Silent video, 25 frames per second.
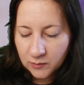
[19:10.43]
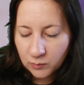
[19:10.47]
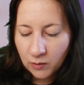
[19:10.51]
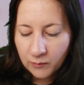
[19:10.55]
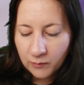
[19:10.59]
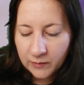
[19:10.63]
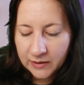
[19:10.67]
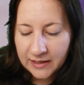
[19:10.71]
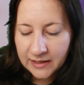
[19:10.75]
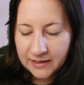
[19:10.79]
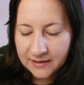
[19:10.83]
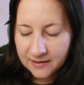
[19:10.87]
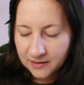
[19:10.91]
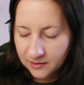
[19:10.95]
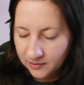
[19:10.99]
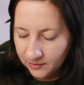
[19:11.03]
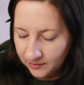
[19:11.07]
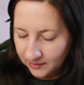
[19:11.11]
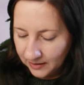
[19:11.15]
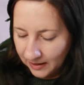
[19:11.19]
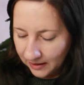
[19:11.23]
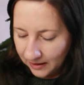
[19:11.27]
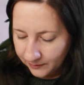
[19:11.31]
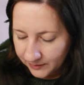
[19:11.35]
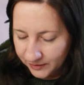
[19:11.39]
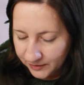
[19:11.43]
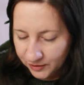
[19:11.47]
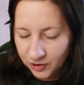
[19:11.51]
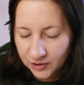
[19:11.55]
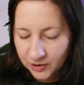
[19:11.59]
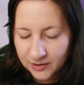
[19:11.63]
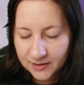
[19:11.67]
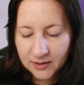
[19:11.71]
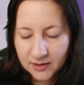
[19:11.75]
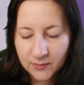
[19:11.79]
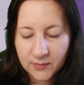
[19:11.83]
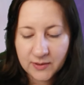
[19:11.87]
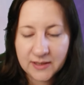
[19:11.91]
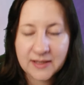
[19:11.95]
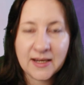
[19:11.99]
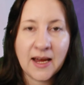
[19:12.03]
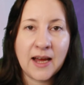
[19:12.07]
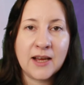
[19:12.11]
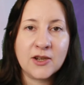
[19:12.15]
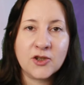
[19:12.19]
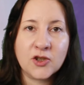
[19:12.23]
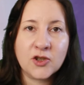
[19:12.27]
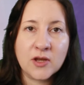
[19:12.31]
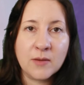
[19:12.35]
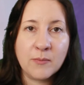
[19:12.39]
What we need to do now is just to
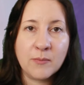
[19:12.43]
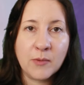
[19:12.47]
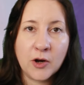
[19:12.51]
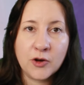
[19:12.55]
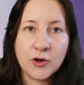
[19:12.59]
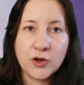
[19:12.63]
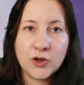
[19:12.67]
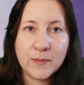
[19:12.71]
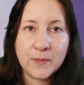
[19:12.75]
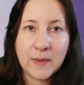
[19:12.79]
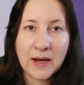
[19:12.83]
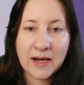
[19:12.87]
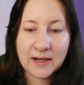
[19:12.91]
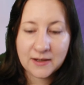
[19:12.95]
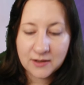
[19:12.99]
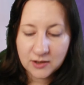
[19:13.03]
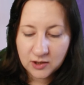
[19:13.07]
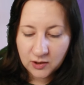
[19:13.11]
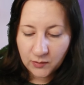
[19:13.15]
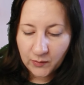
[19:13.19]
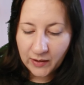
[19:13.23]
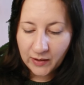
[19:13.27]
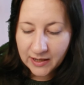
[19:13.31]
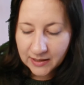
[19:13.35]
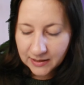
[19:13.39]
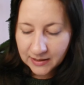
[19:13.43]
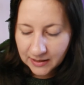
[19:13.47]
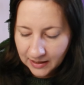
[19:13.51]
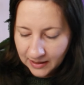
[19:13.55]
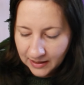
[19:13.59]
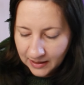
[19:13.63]
attach the brooch back to it.